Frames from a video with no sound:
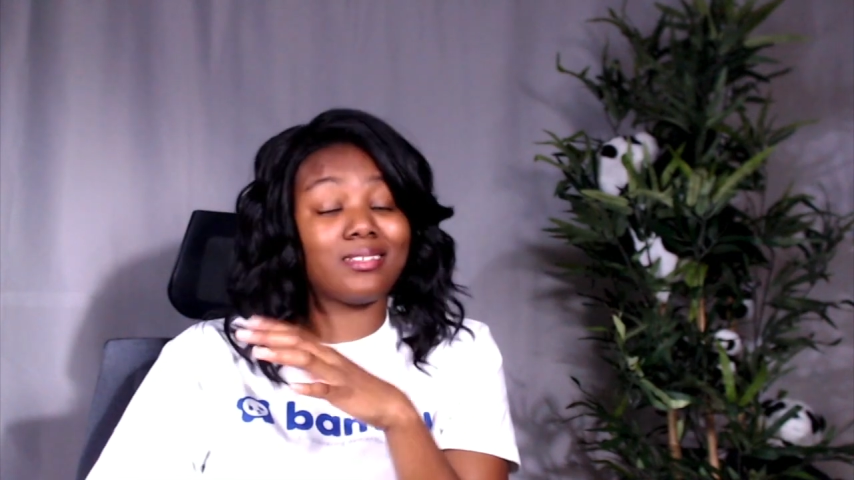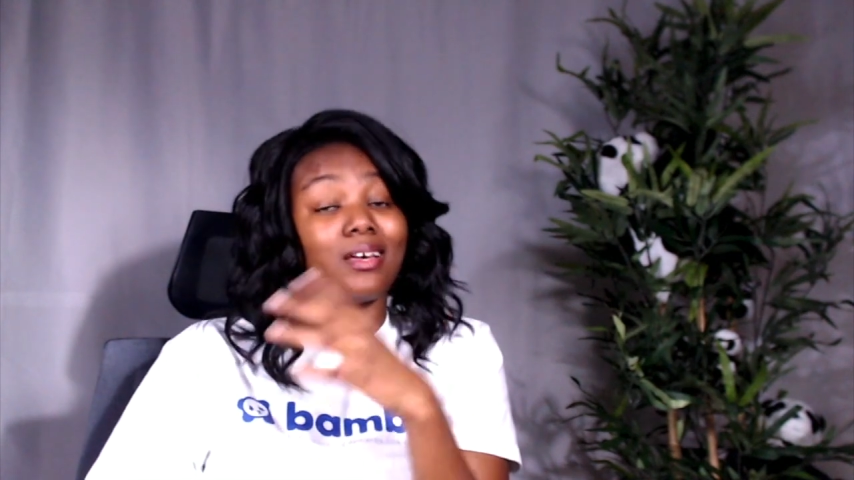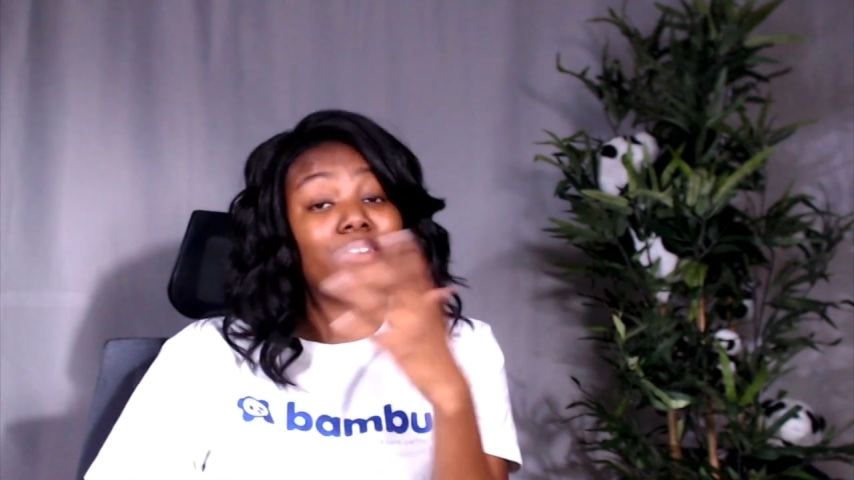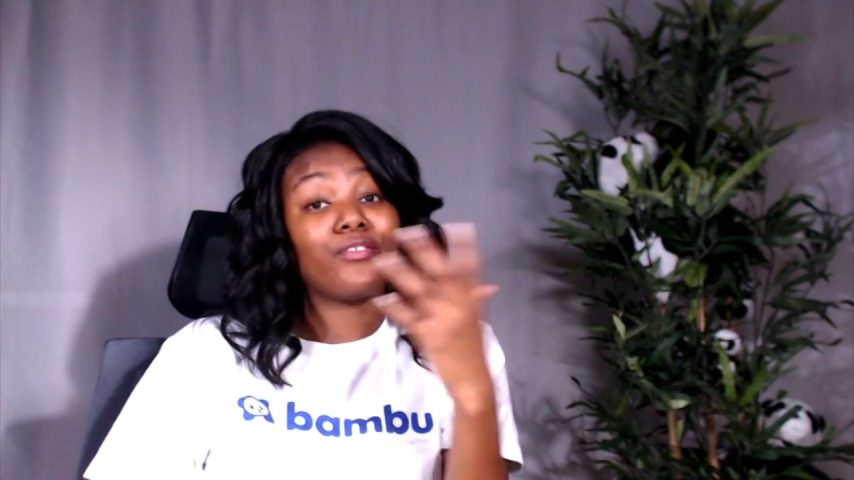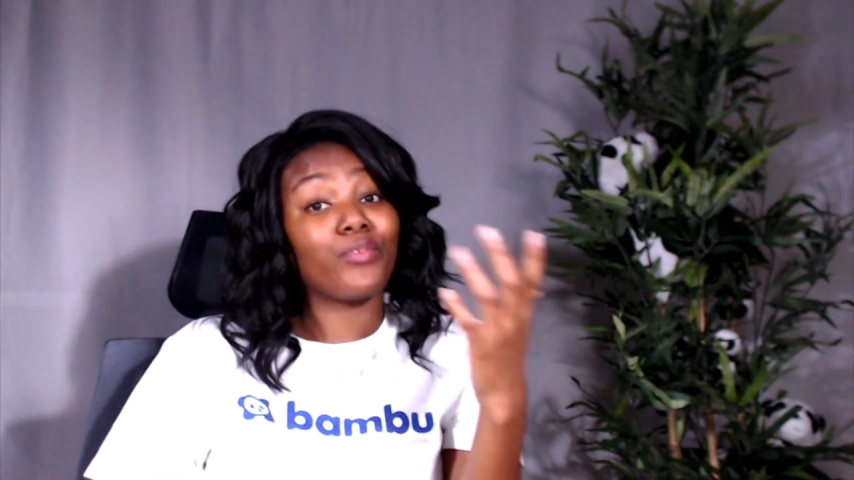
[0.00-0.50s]

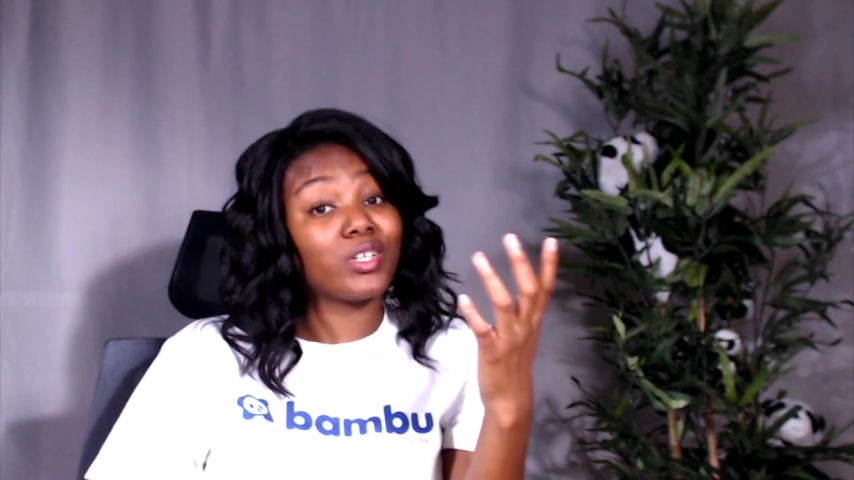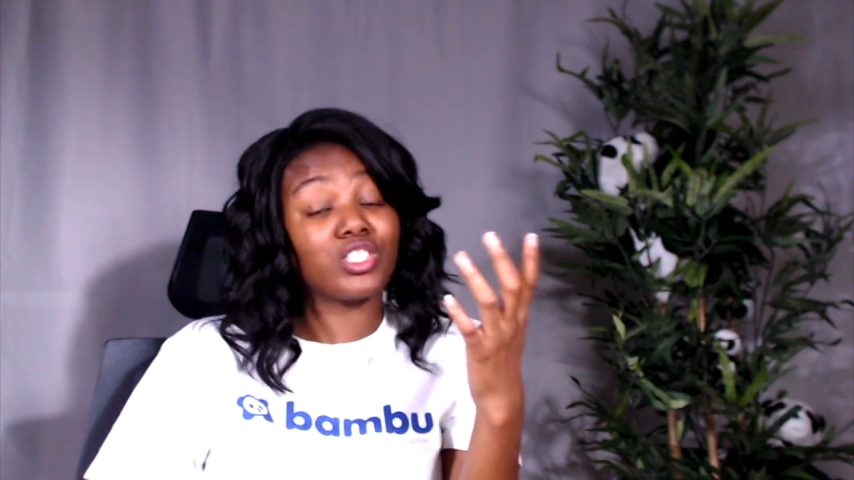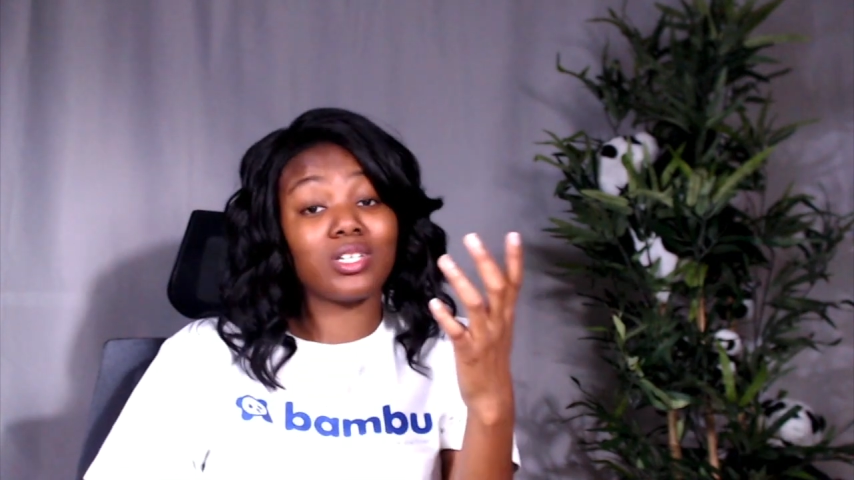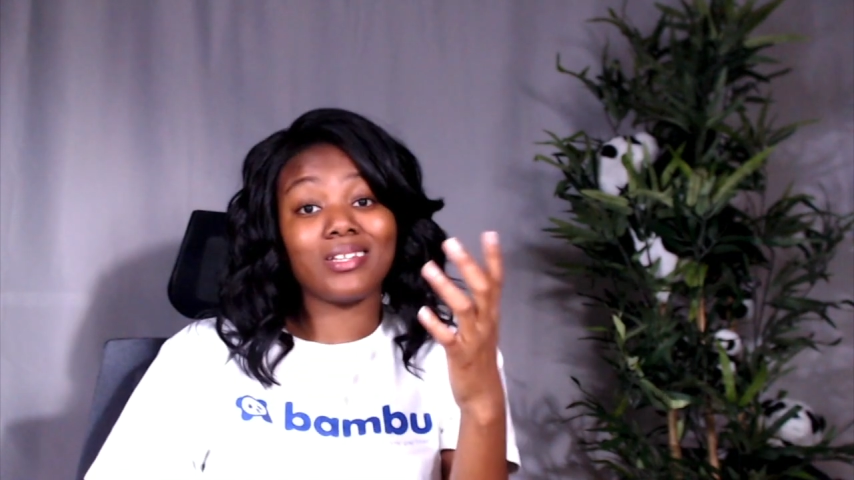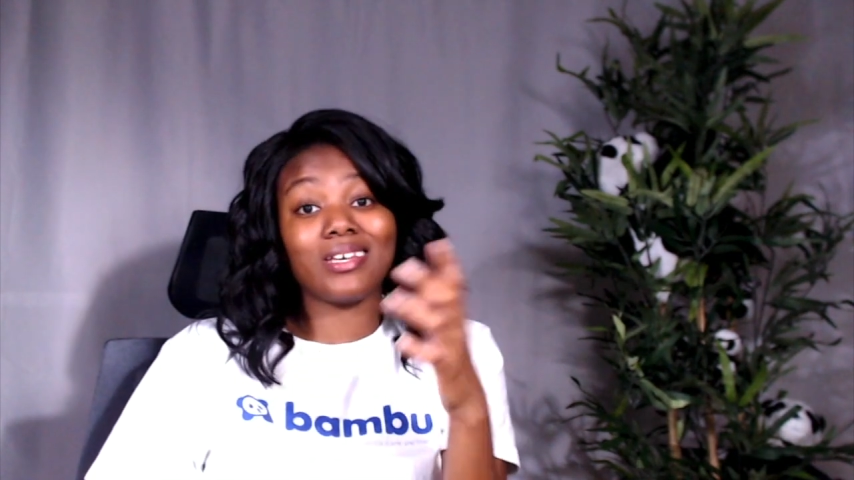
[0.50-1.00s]

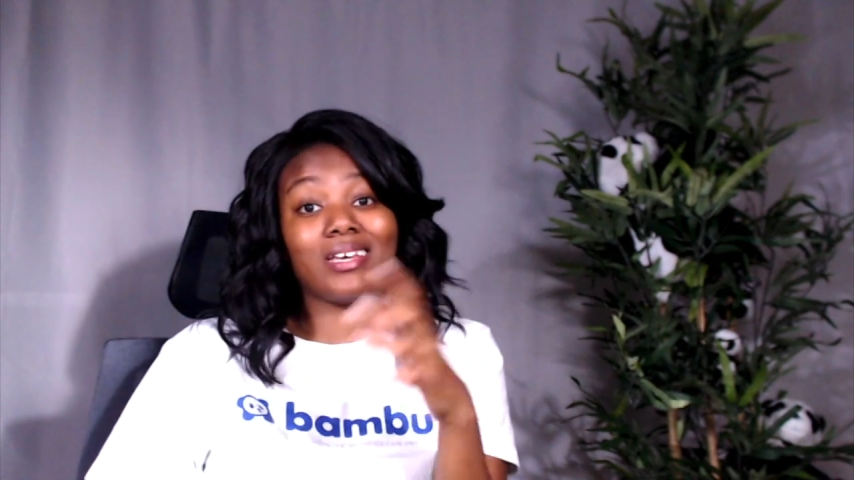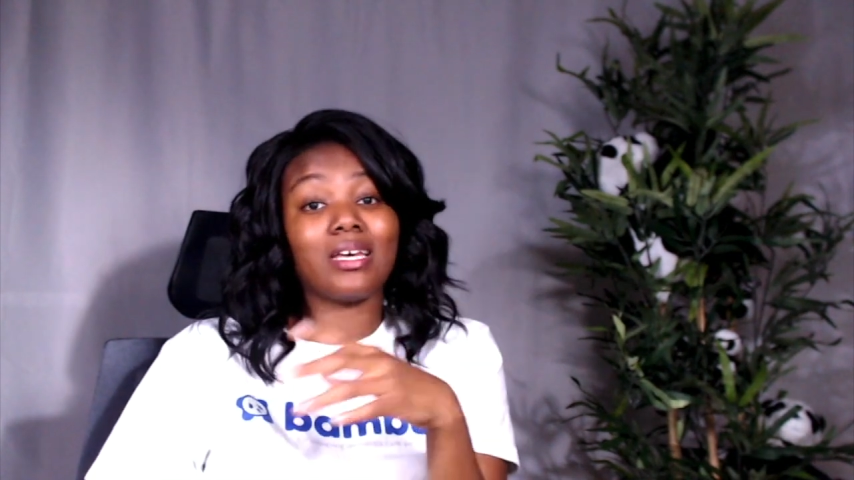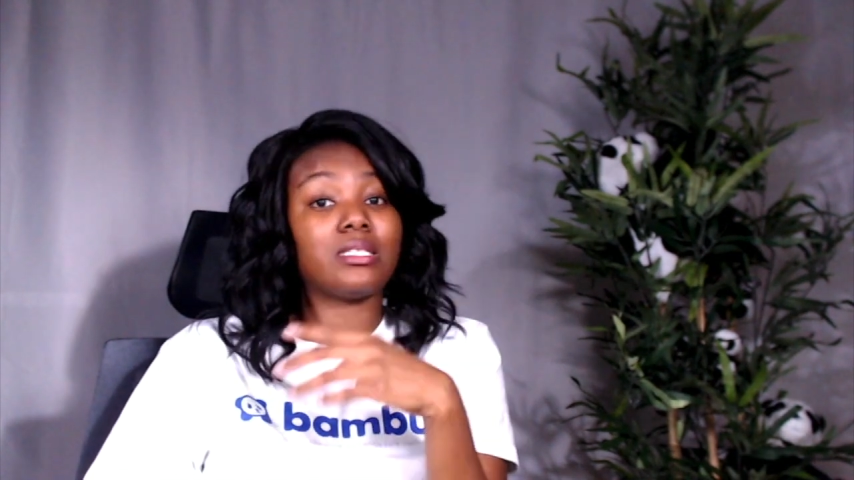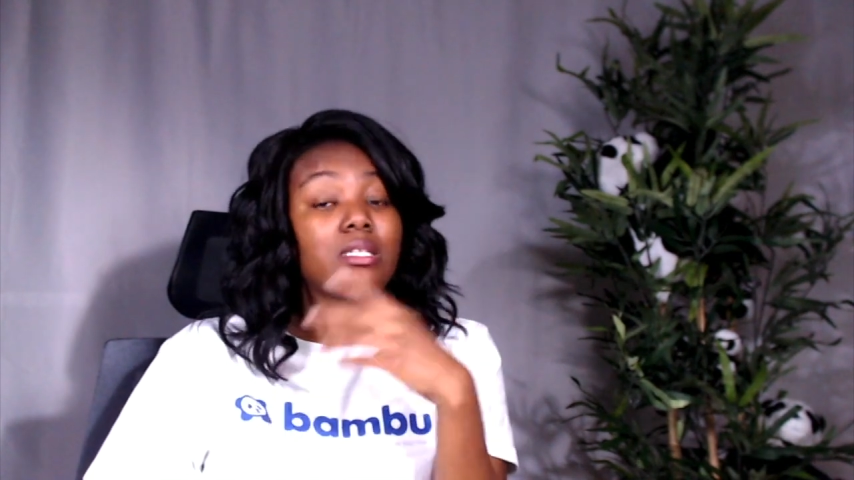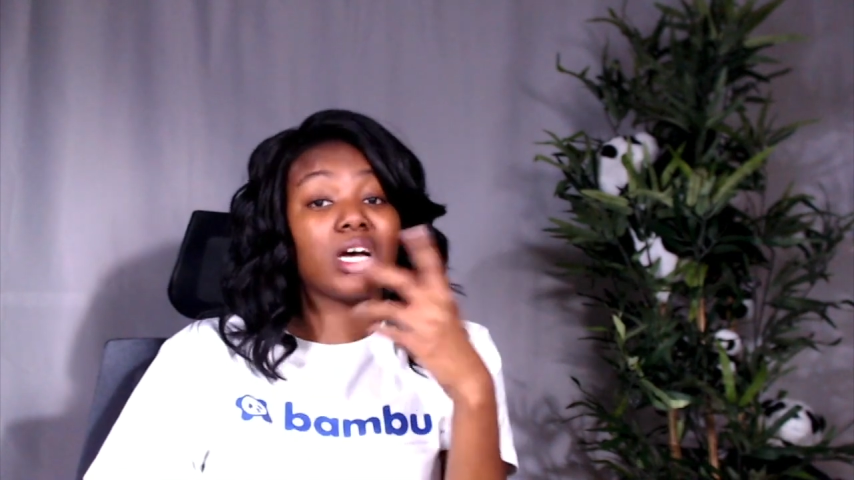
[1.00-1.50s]
unfortunately, it's
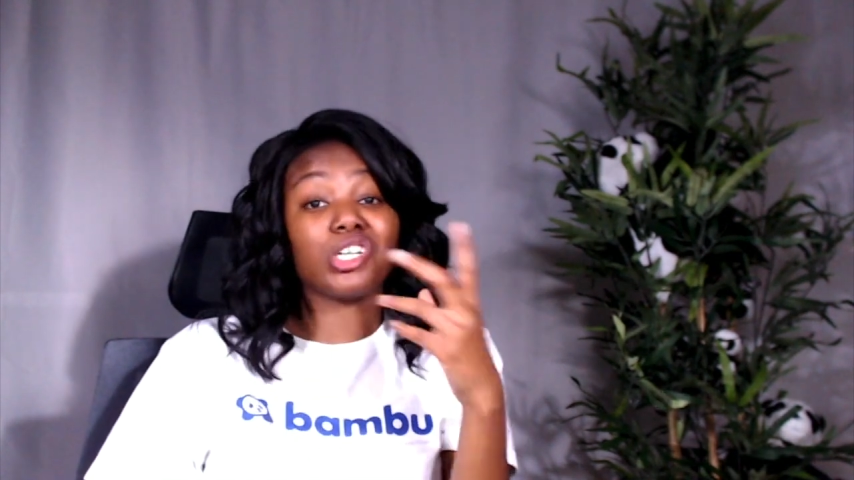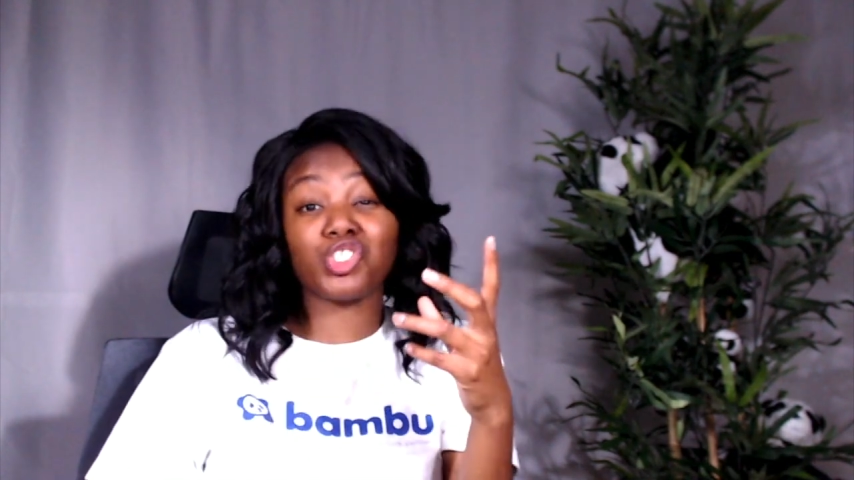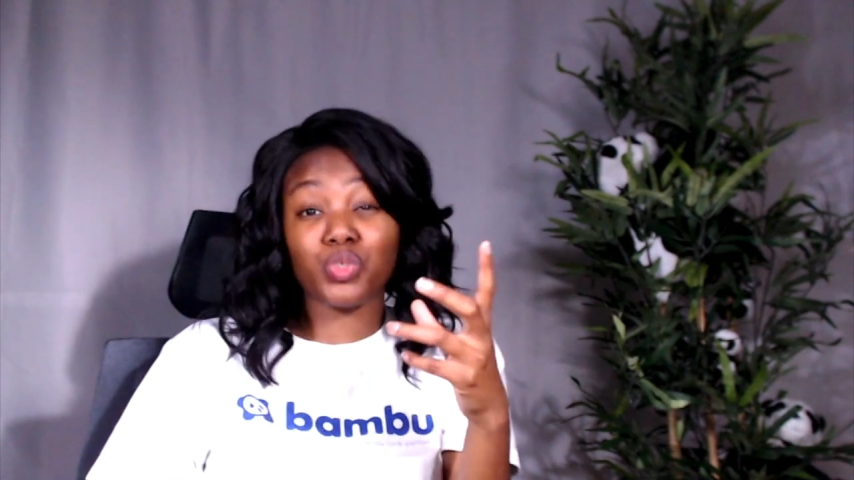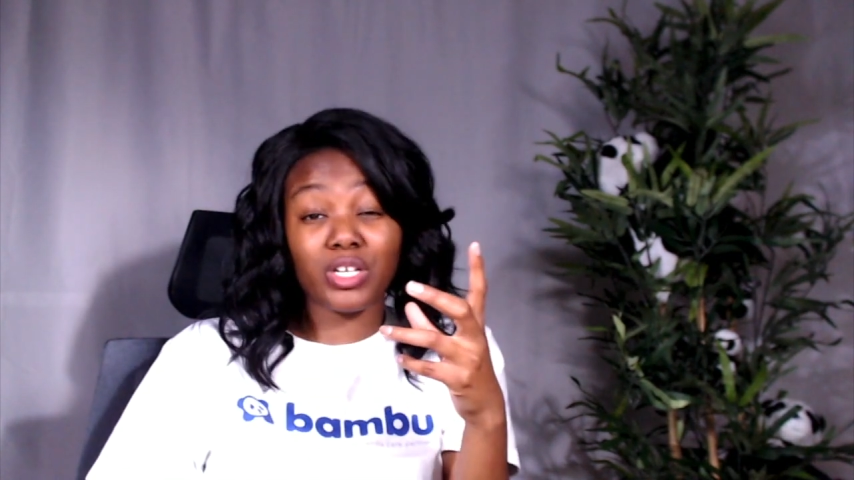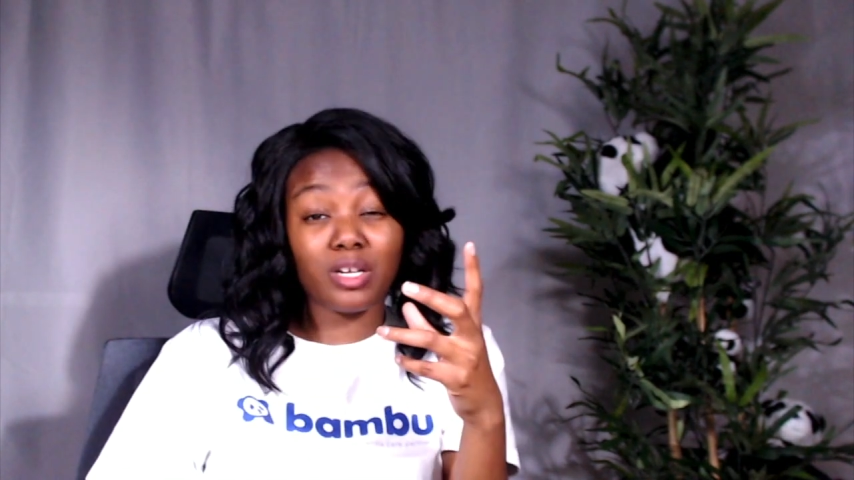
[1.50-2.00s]
not
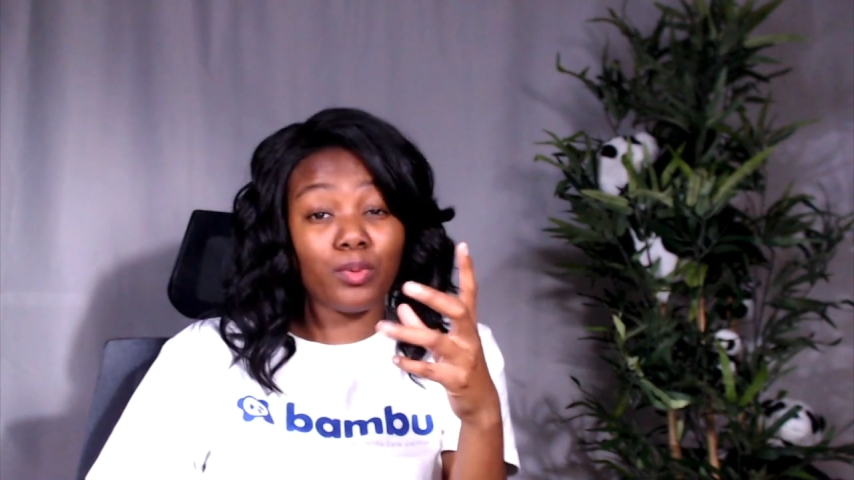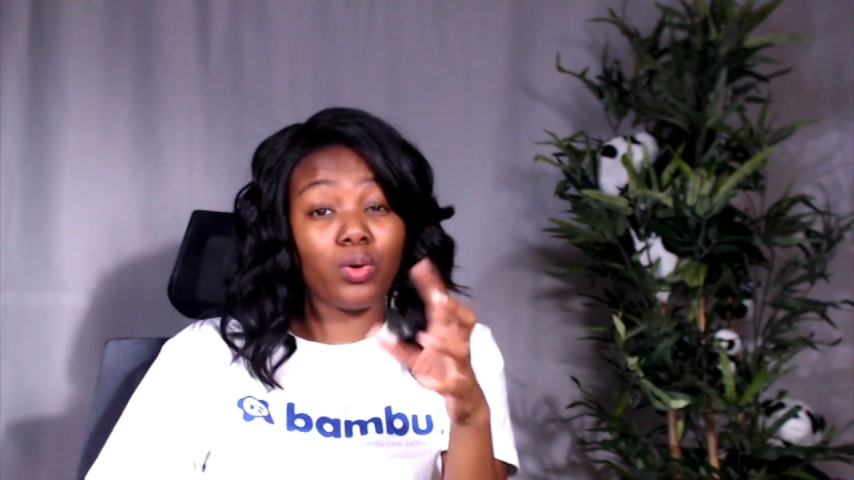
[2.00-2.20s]
treatable